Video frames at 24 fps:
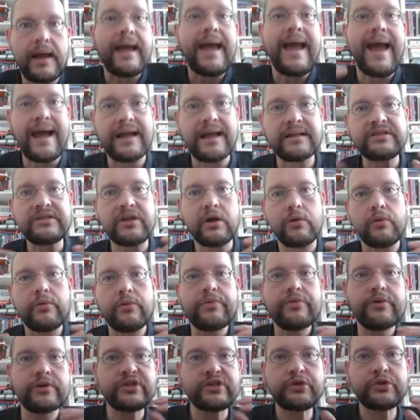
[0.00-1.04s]
And so
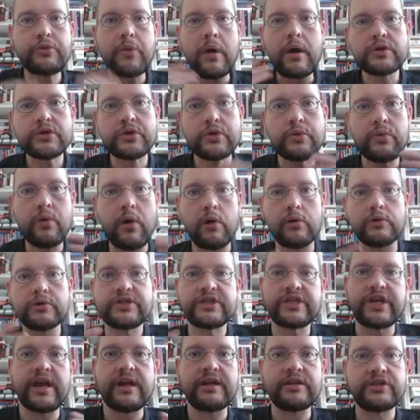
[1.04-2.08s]
the structural
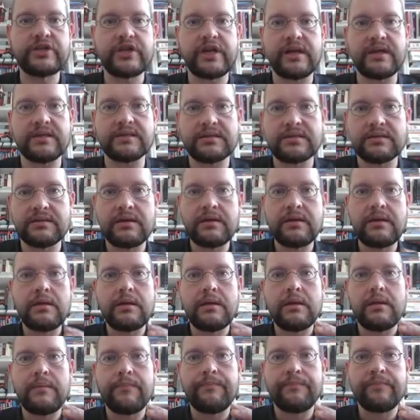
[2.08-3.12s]
changes
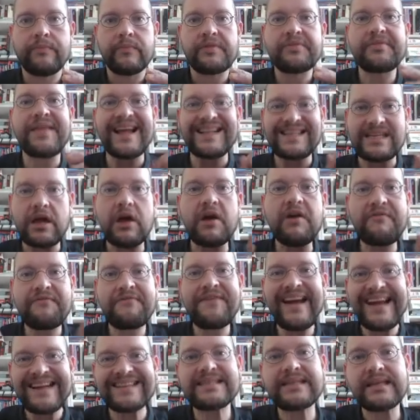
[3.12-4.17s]
that
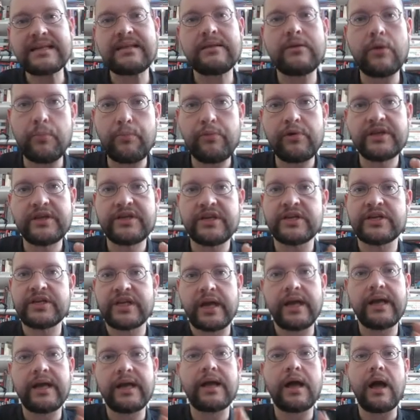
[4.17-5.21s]
affected the
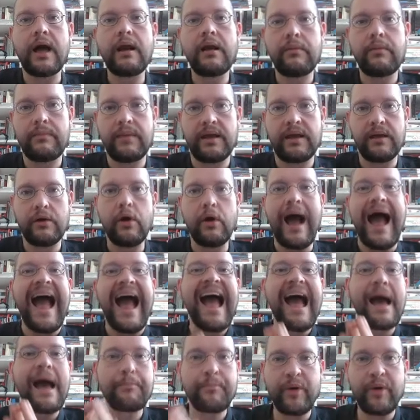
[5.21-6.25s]
British economy
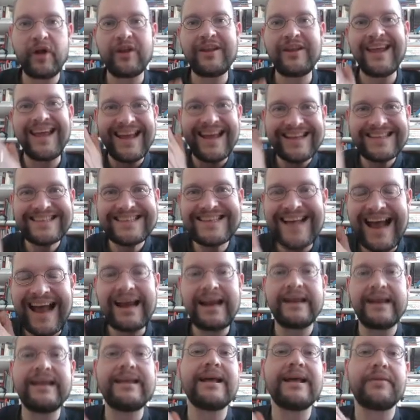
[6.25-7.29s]
happened
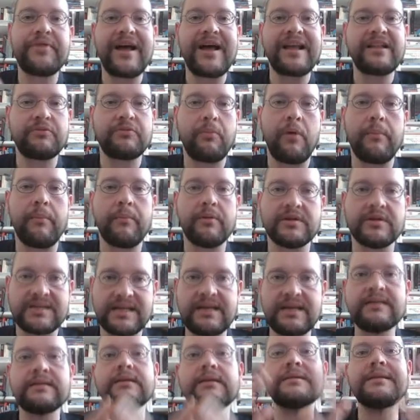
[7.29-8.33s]
exactly at that moment,
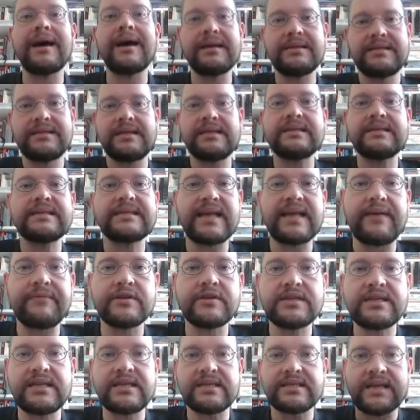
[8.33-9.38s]
in the
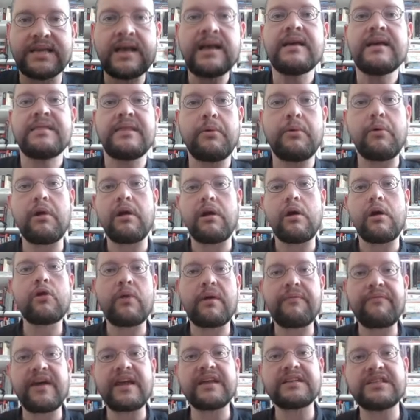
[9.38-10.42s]
1970s. They were
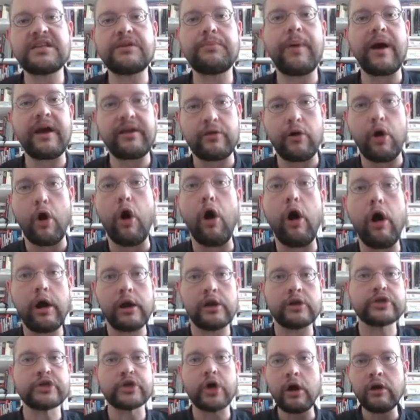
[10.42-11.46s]
aggravated by the
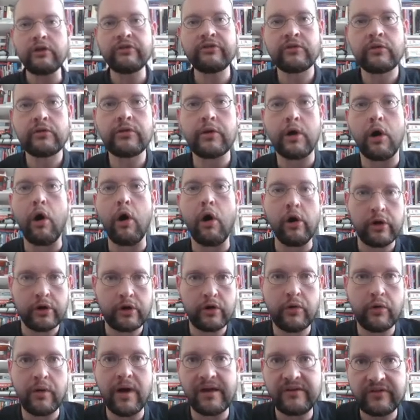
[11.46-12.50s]
oil shocks, the oil
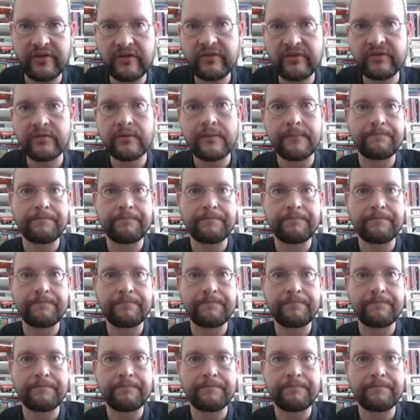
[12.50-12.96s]
crisis.